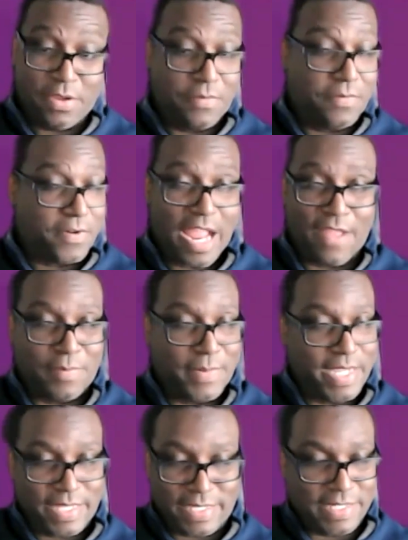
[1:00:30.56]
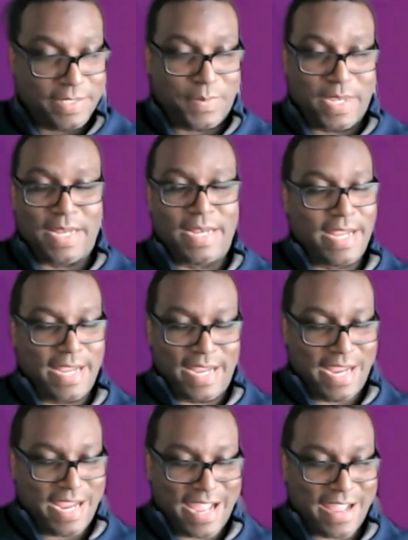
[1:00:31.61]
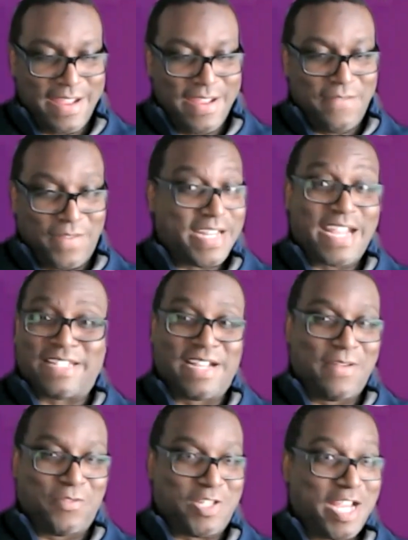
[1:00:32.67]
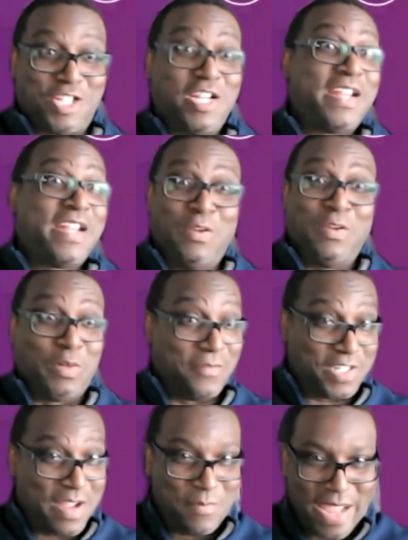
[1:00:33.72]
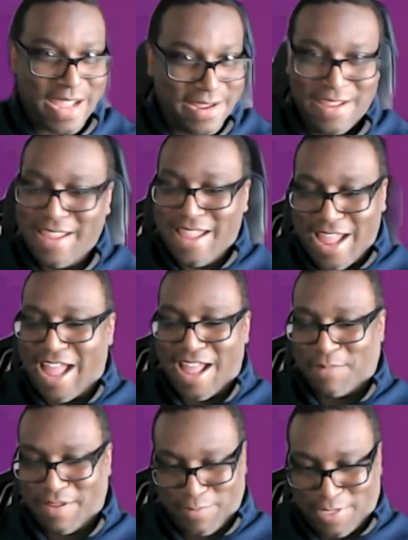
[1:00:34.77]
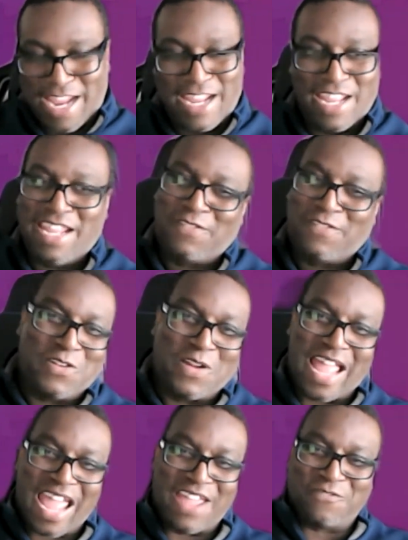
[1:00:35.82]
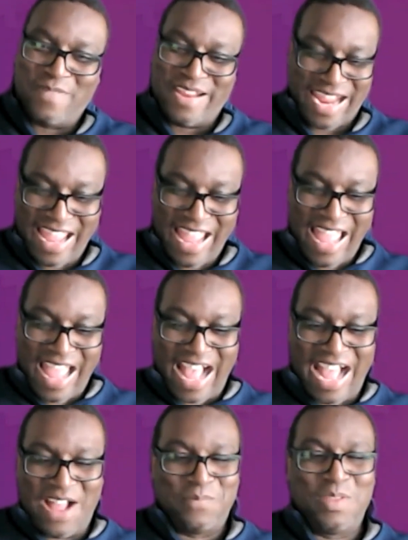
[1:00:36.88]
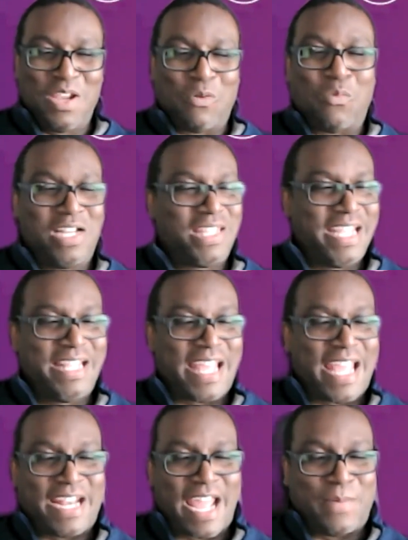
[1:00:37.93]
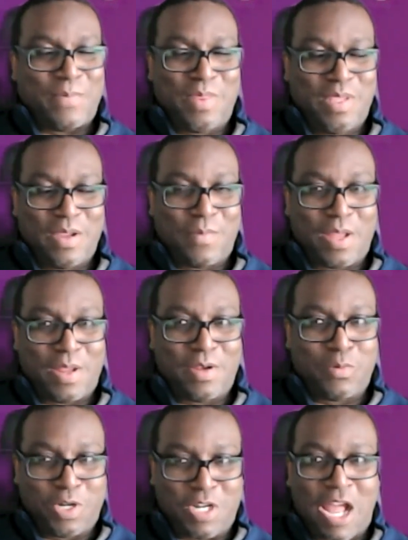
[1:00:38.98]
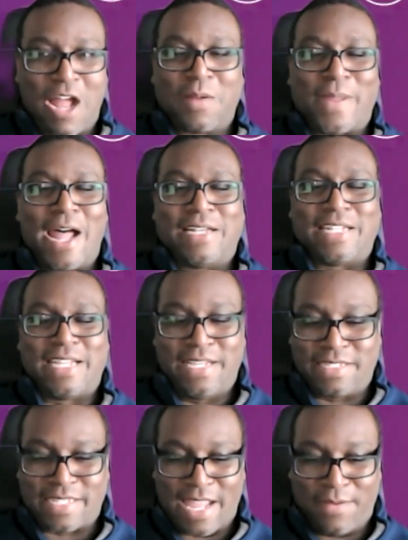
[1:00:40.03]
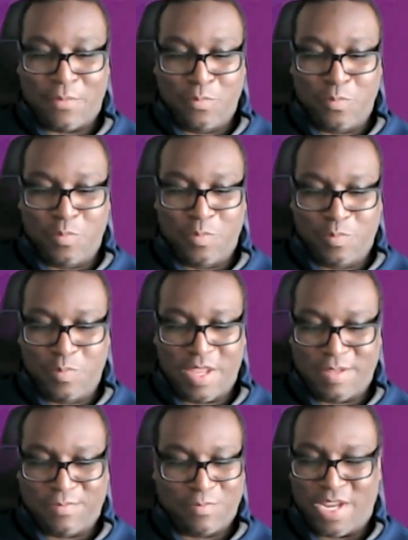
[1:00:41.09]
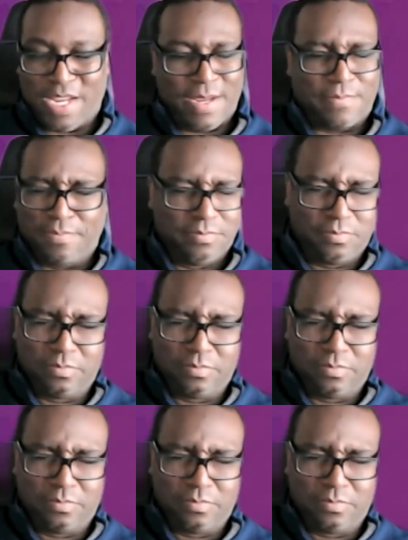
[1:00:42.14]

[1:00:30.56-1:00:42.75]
you for having me. This has been a fantastic conversation. I definitely would love to come back. So you'll have me. One thing that we want to talk about is, and we